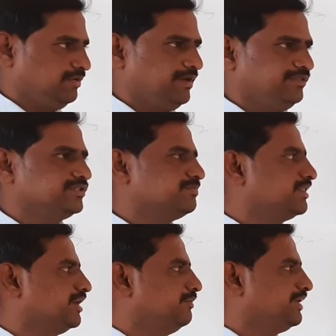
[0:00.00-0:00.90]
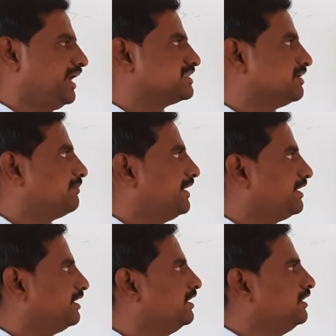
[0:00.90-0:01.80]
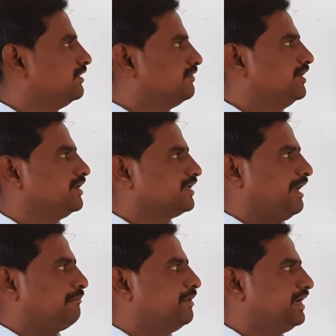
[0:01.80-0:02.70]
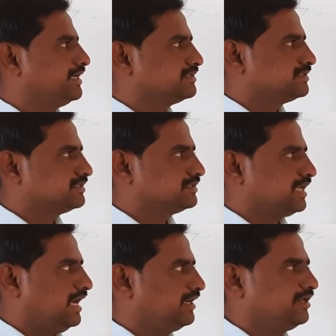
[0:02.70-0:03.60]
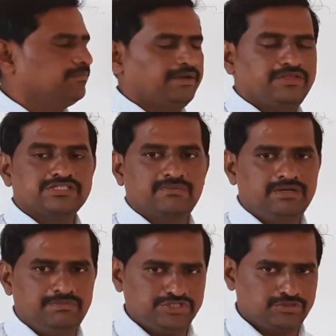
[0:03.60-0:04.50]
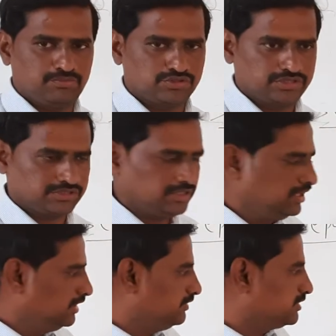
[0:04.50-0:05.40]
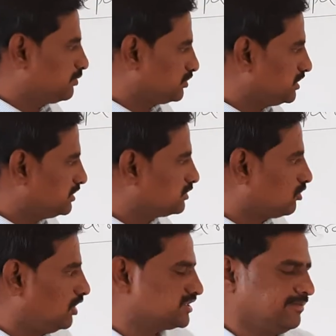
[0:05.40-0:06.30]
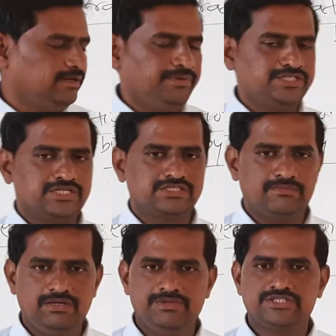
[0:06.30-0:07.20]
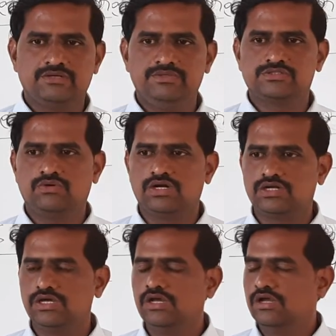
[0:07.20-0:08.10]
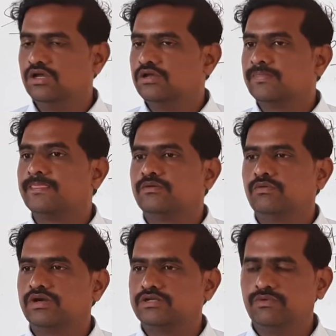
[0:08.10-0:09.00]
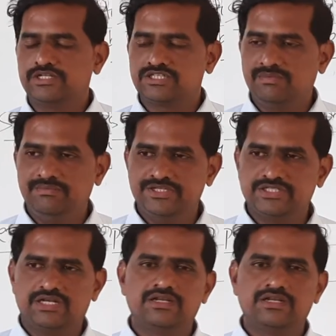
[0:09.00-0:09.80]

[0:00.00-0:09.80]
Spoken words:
By this method we can separate the camphor and salt by the sublimation process. This process is called sublimation. Sublimation means what is sublimation?